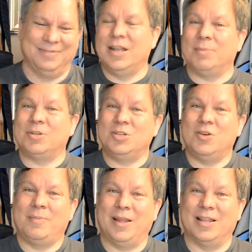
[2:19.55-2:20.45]
Number
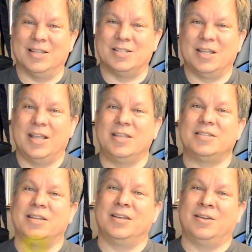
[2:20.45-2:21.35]
2 on my list
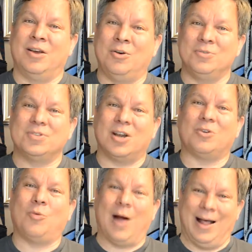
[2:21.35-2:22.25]
is the
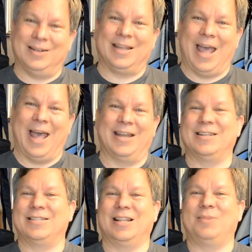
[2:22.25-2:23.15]
Ozark Wildcat
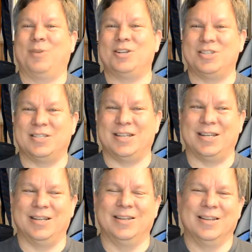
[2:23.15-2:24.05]
at Celebration
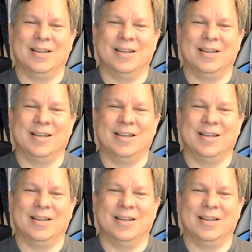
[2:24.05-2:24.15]
City.